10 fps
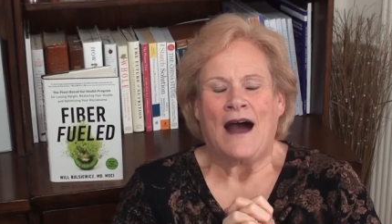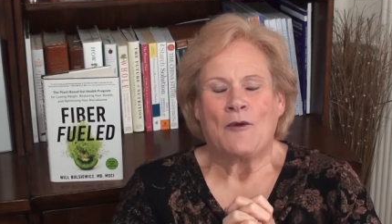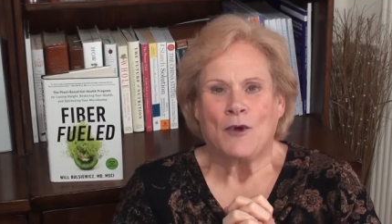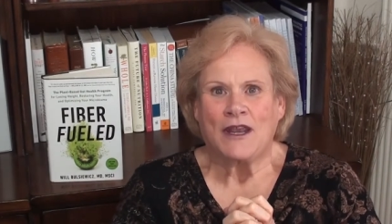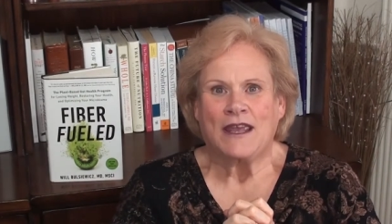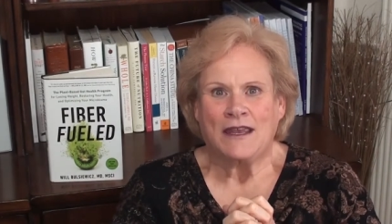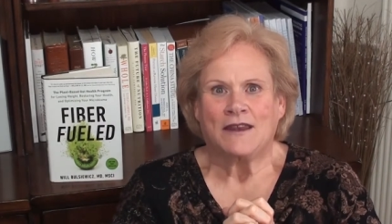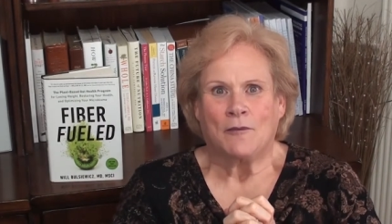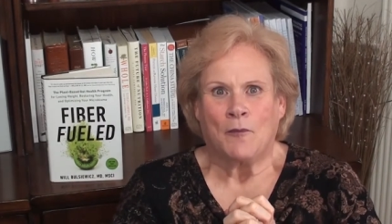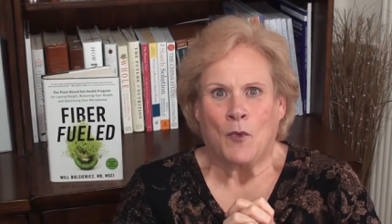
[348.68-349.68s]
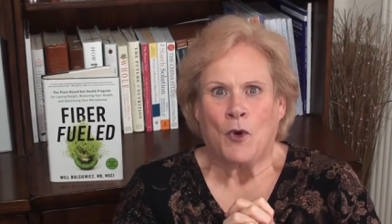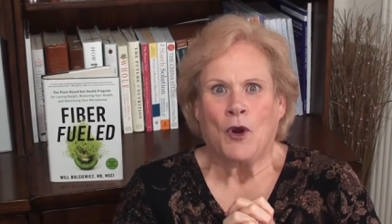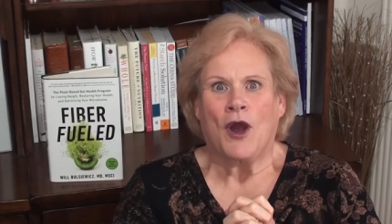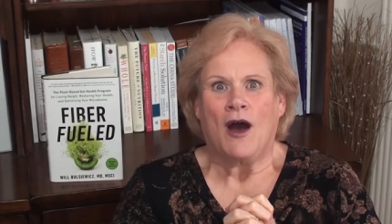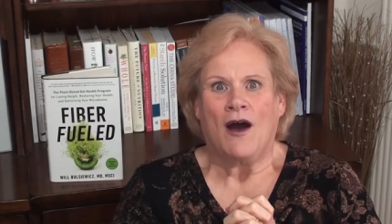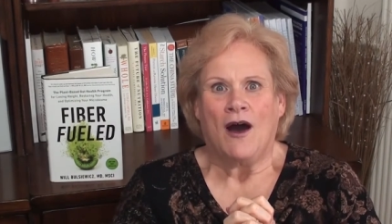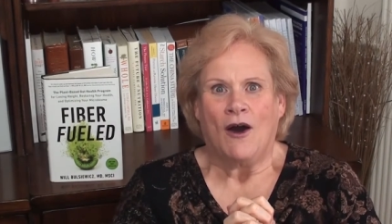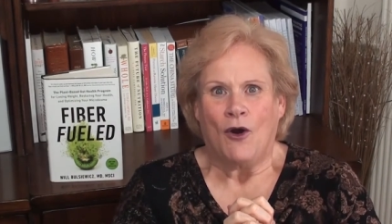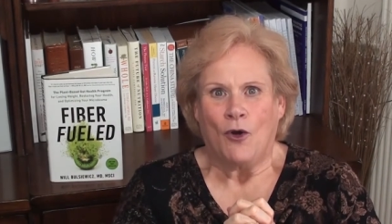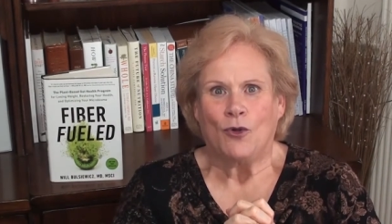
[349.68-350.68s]
I want to eat more
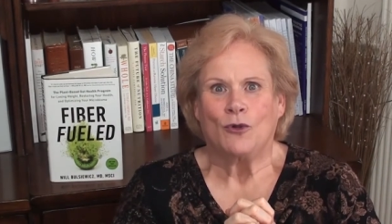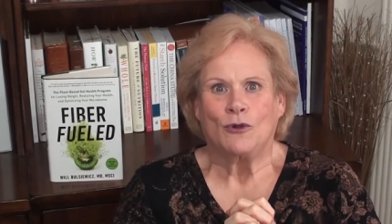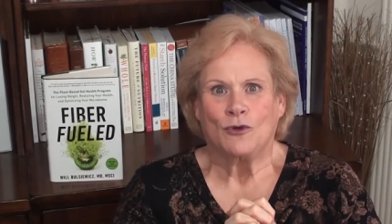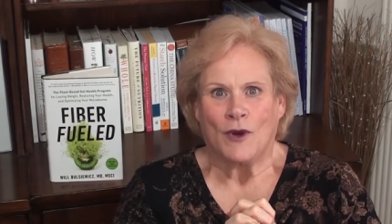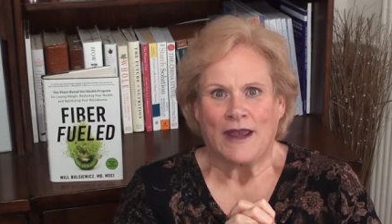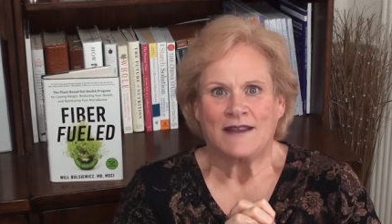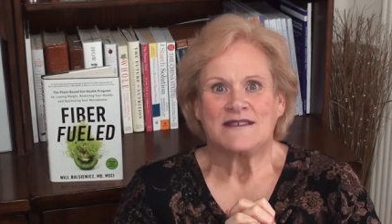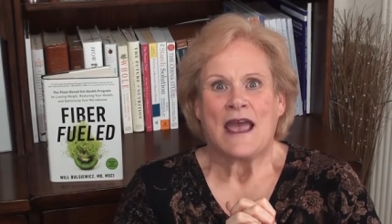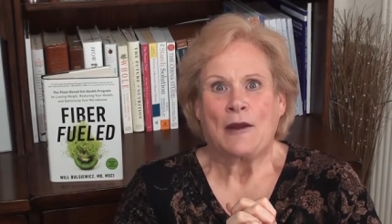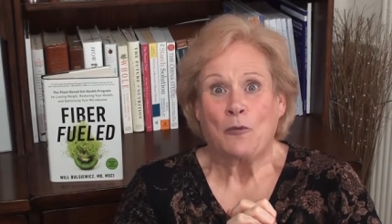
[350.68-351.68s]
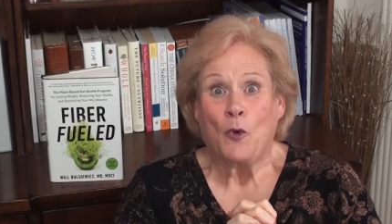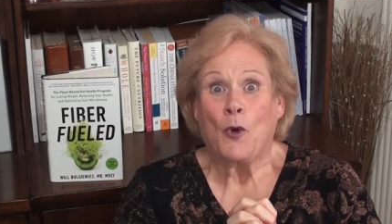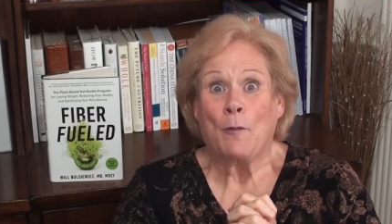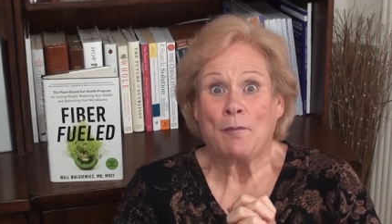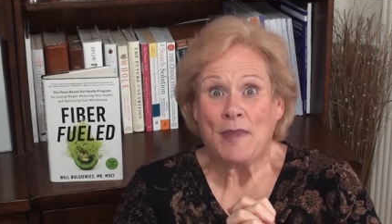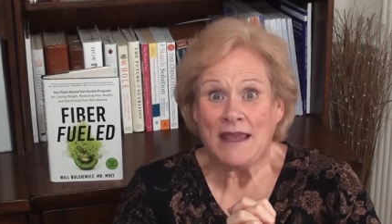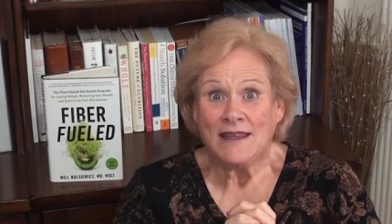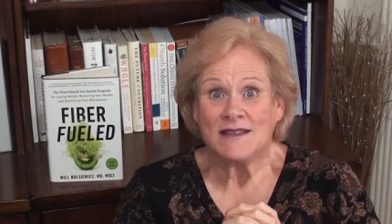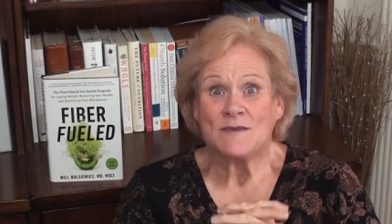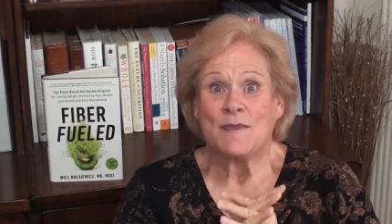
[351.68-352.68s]
whole grains and more
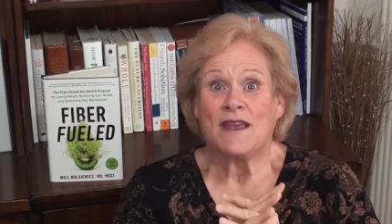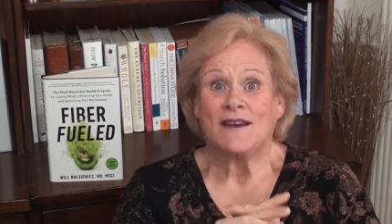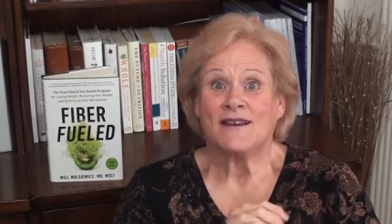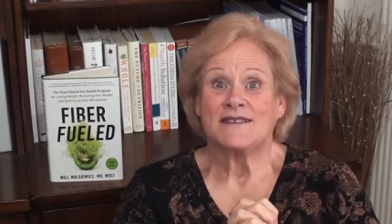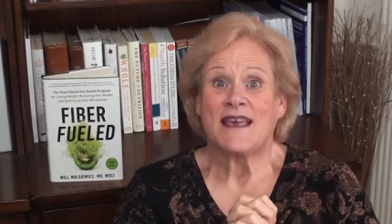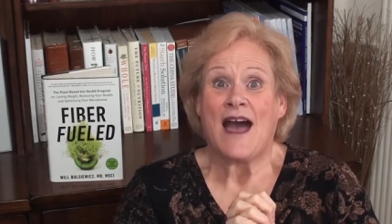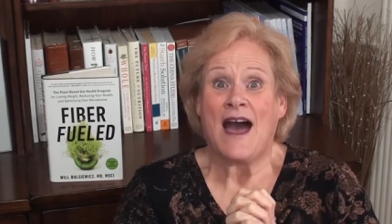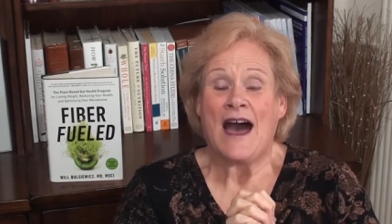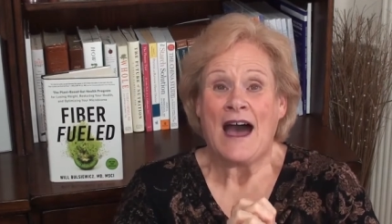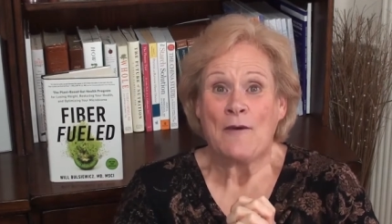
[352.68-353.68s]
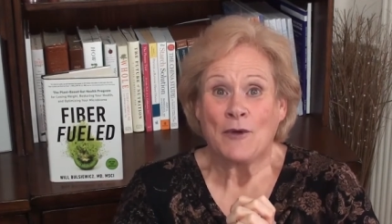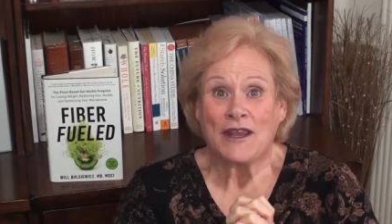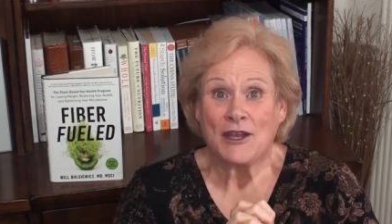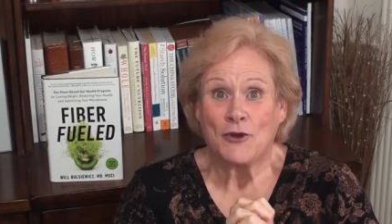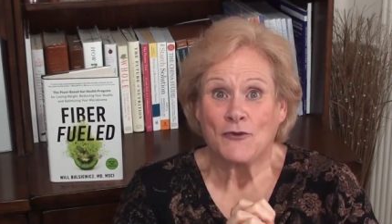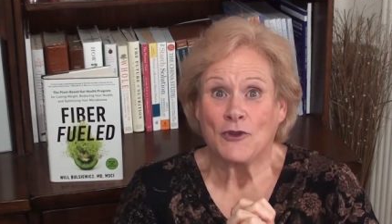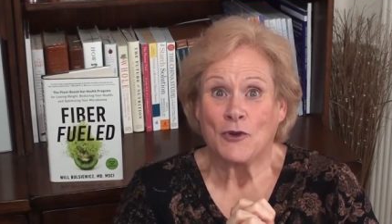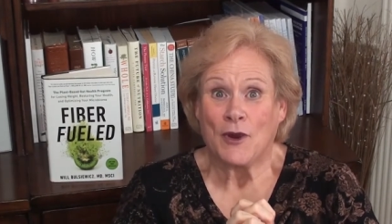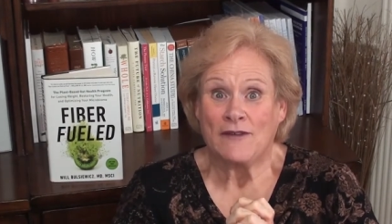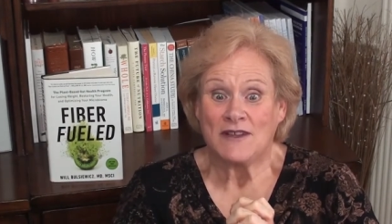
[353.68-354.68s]
beans because I want to get over the
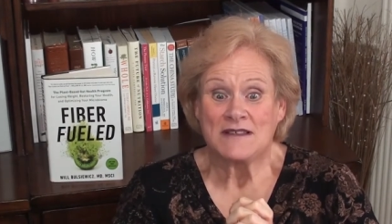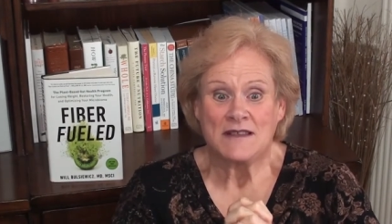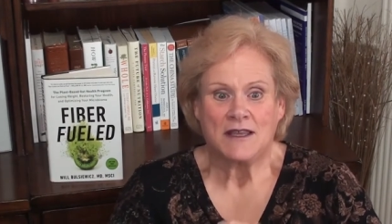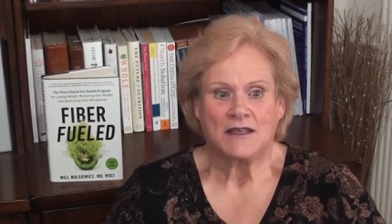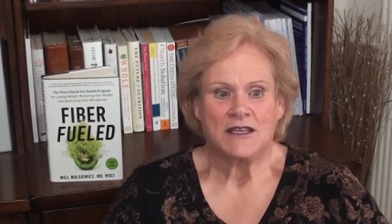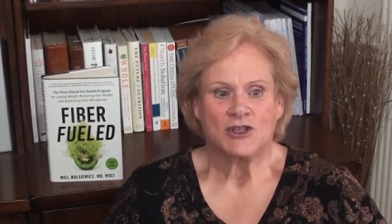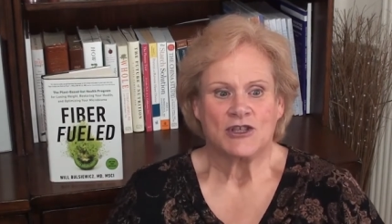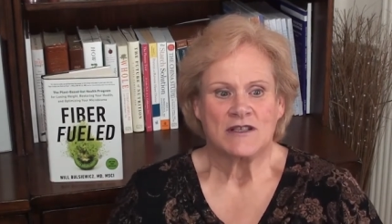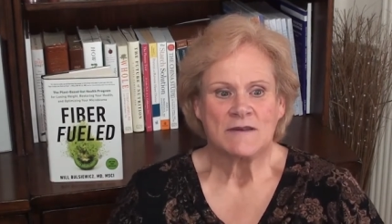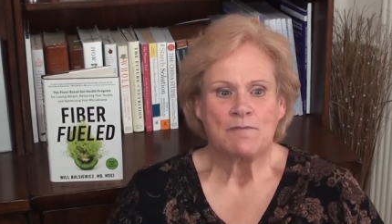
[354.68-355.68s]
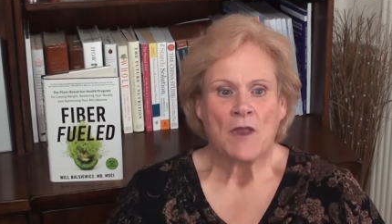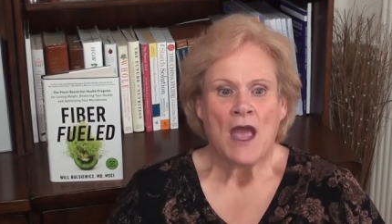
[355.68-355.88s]
cravings and the addictions.